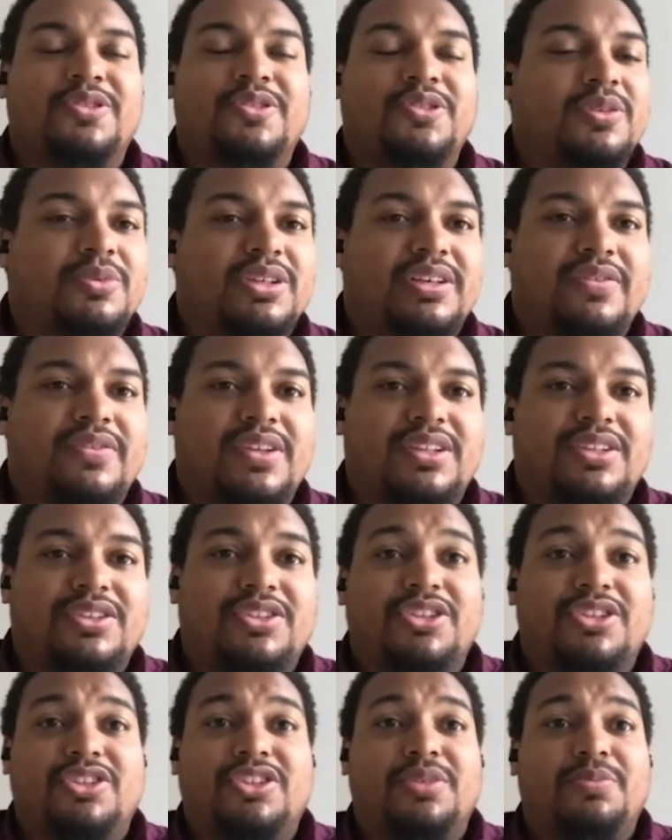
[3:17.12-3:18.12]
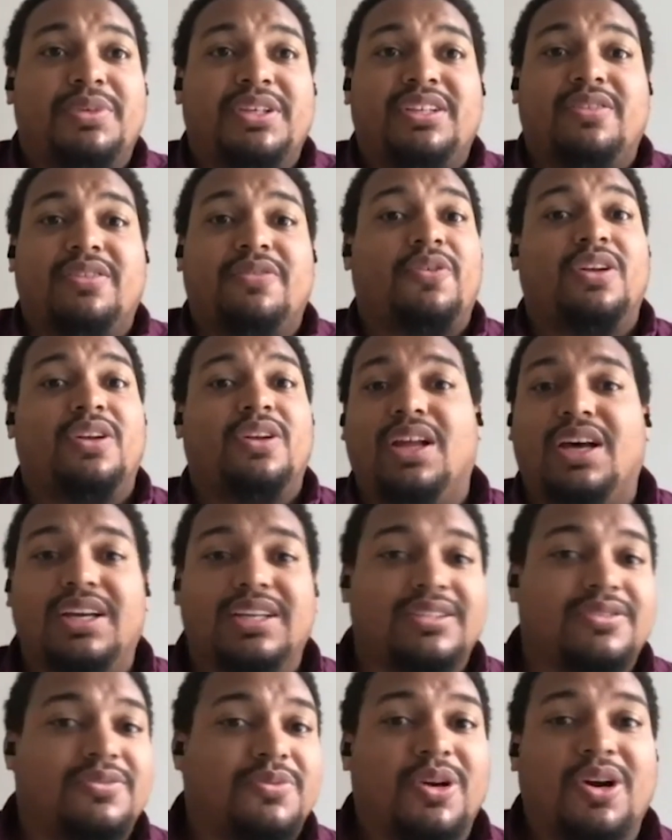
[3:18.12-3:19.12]
truly believe that the church should be in the front
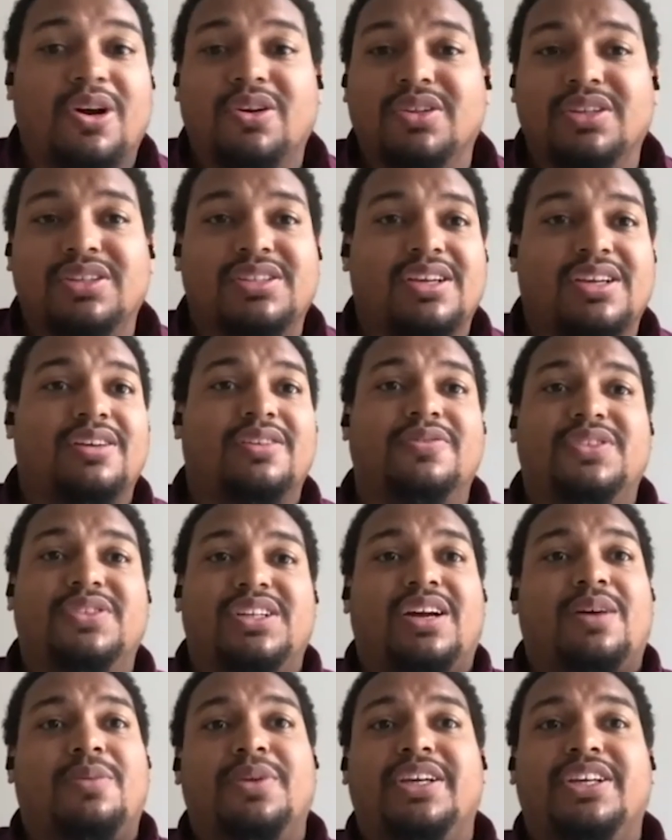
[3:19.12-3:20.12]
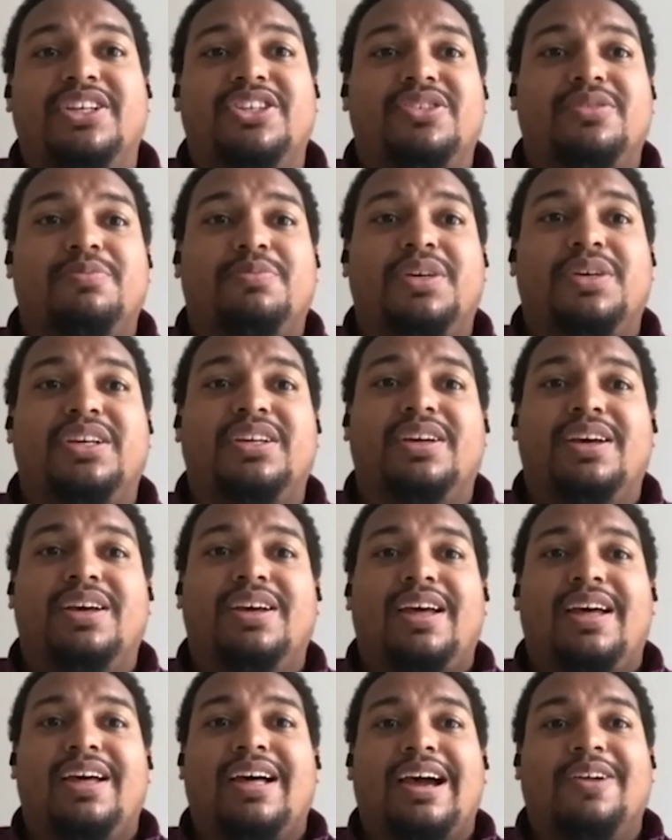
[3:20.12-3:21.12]
lines, regardless of denomination. But
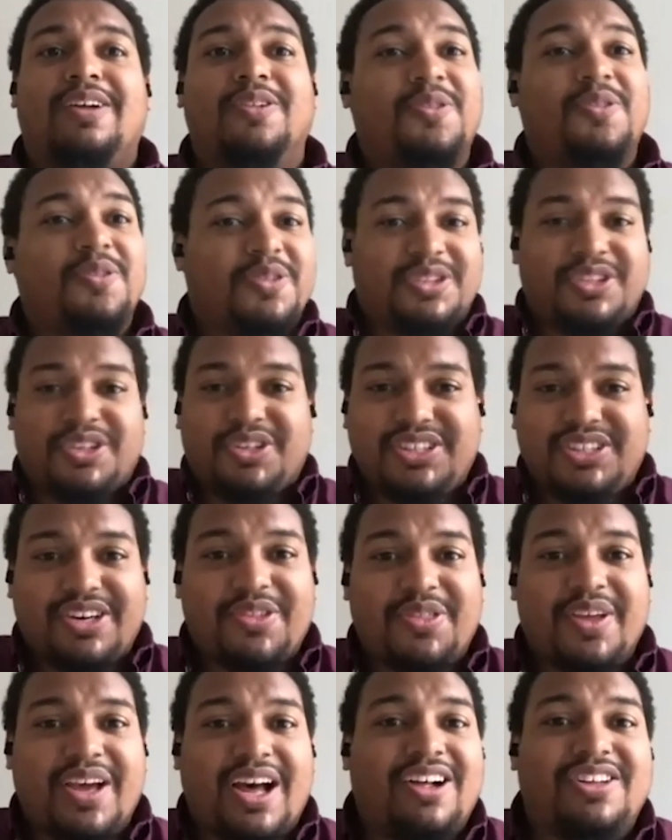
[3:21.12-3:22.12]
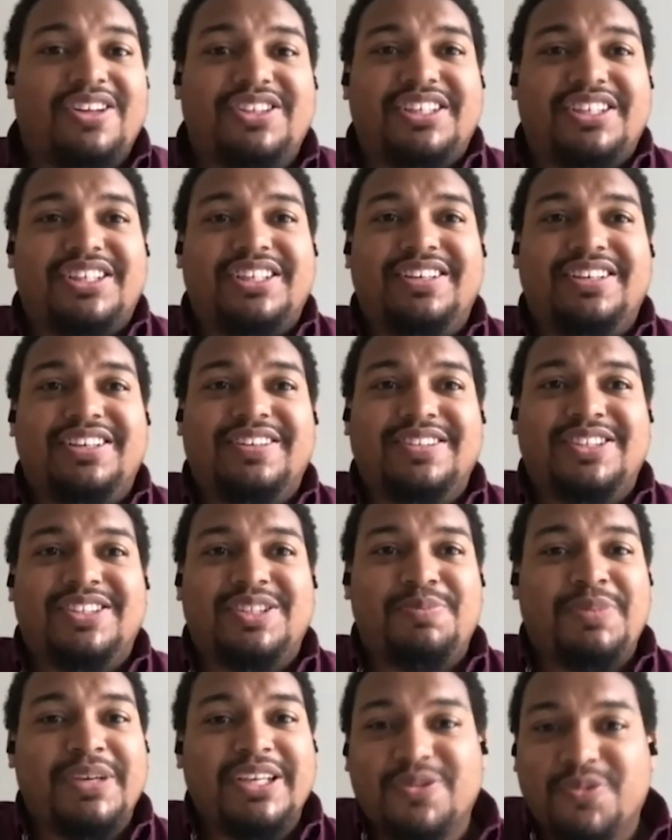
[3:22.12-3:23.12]
a Lutheran church, our theology
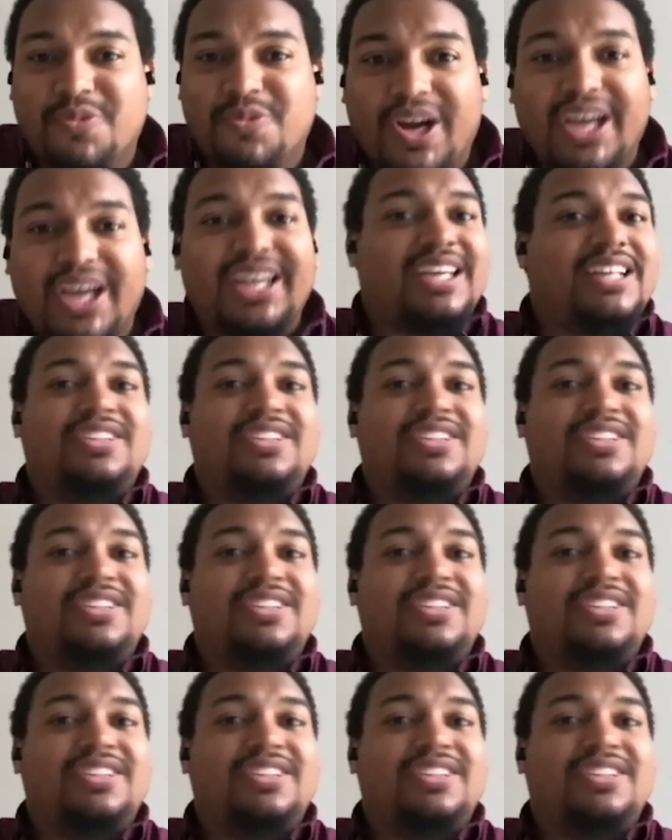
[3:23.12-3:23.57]
speaks right